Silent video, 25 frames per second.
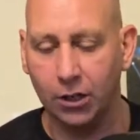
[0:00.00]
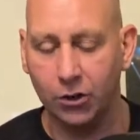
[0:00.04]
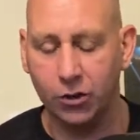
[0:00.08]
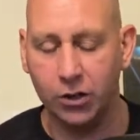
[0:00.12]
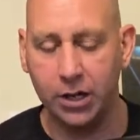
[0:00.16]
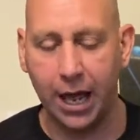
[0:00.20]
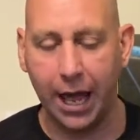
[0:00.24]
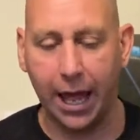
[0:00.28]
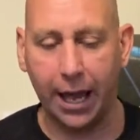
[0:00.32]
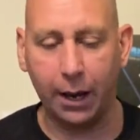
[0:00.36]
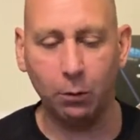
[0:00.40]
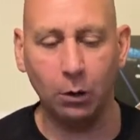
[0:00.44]

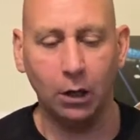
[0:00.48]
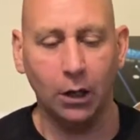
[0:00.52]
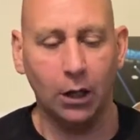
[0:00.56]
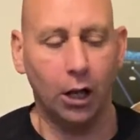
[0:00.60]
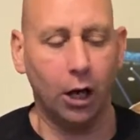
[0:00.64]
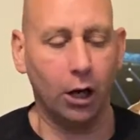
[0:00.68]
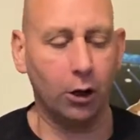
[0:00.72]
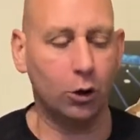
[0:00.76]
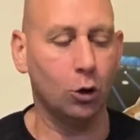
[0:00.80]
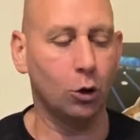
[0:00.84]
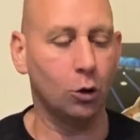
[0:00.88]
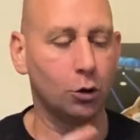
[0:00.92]
now.
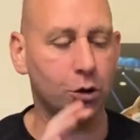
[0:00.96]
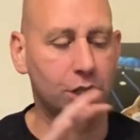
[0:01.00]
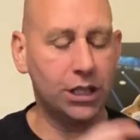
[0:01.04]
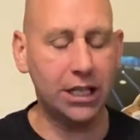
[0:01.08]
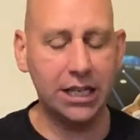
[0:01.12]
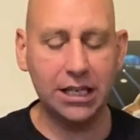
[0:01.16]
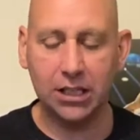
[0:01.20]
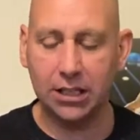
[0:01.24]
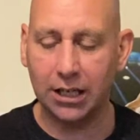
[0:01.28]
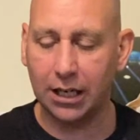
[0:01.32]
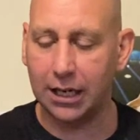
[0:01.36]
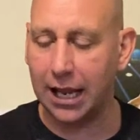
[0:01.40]
Of course,
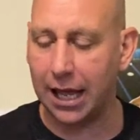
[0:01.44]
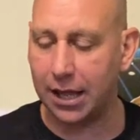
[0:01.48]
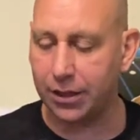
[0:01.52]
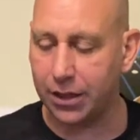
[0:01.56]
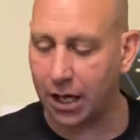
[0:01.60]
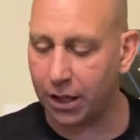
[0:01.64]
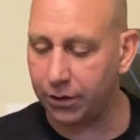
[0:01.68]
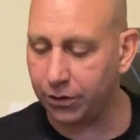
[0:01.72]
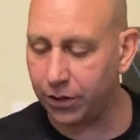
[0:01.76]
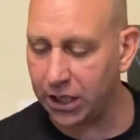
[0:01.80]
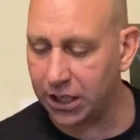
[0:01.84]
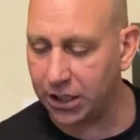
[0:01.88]
these are
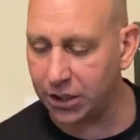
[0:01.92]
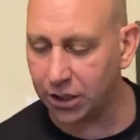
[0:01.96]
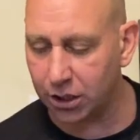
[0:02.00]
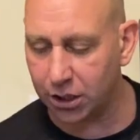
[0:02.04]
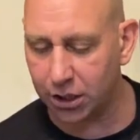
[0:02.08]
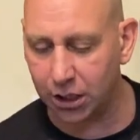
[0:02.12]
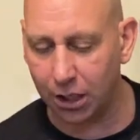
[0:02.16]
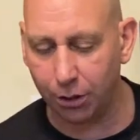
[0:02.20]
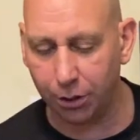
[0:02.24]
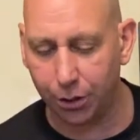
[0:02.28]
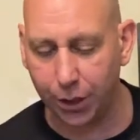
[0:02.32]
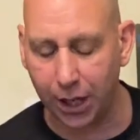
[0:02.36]
leather, these are
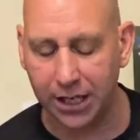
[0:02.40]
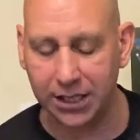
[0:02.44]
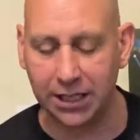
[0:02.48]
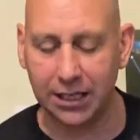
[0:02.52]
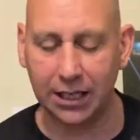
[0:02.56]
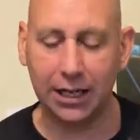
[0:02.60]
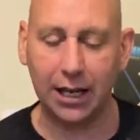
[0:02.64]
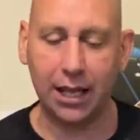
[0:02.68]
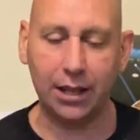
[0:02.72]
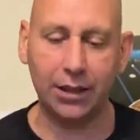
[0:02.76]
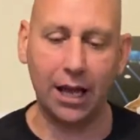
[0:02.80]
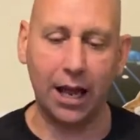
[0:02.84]

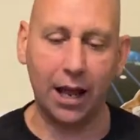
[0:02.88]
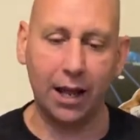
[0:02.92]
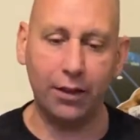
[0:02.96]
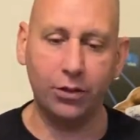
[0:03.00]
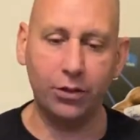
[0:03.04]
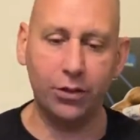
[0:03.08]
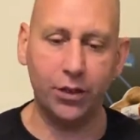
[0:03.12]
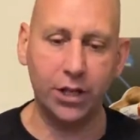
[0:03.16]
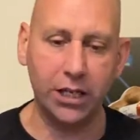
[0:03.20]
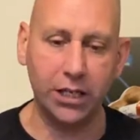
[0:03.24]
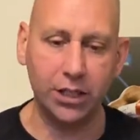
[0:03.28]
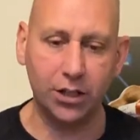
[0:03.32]
synthetic leather
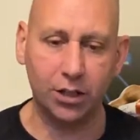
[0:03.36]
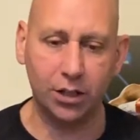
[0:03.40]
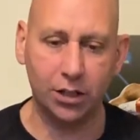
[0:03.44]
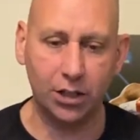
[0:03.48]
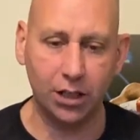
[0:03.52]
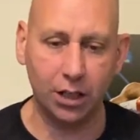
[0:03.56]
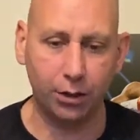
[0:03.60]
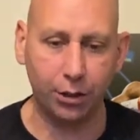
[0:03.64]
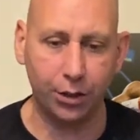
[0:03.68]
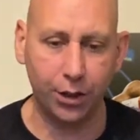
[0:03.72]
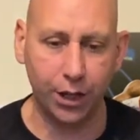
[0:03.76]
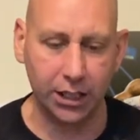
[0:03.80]
and these are
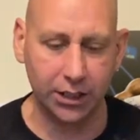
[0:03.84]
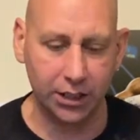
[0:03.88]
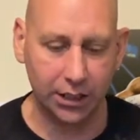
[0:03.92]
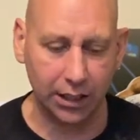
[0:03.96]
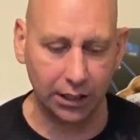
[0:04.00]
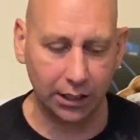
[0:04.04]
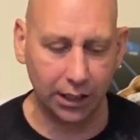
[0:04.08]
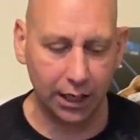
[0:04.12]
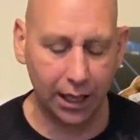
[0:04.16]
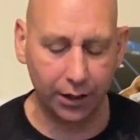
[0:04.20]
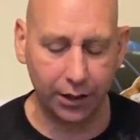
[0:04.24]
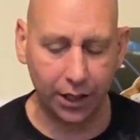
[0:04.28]

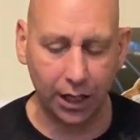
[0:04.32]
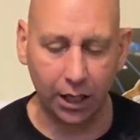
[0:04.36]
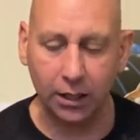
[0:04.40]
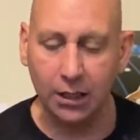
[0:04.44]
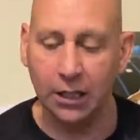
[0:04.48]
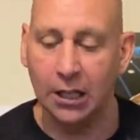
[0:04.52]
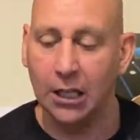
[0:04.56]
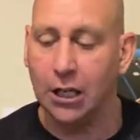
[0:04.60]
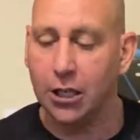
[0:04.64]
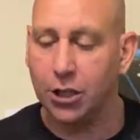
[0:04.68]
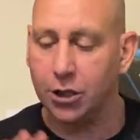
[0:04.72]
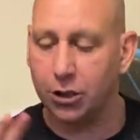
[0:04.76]
synthetic leather.
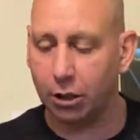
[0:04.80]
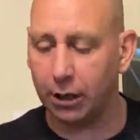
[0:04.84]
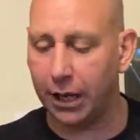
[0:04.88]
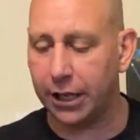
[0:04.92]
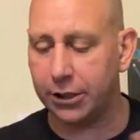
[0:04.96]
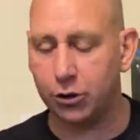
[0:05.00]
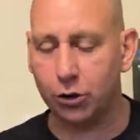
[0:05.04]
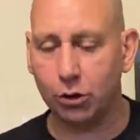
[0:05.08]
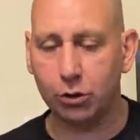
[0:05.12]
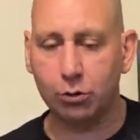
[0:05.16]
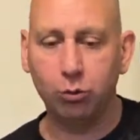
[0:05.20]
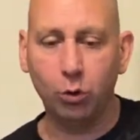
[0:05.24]
So
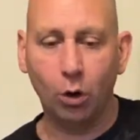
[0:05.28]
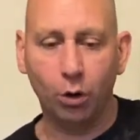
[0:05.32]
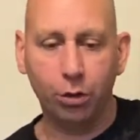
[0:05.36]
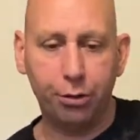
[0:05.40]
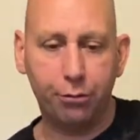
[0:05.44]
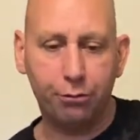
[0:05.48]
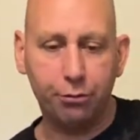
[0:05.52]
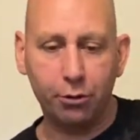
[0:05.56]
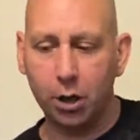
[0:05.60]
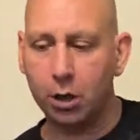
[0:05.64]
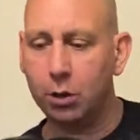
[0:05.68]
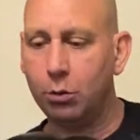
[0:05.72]
let's just run
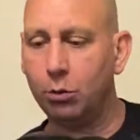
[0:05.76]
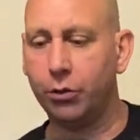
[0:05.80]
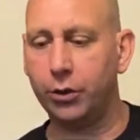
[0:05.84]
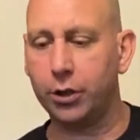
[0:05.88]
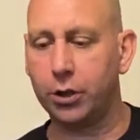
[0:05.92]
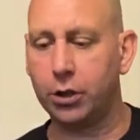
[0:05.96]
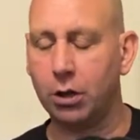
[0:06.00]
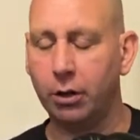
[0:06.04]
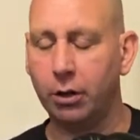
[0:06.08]
through the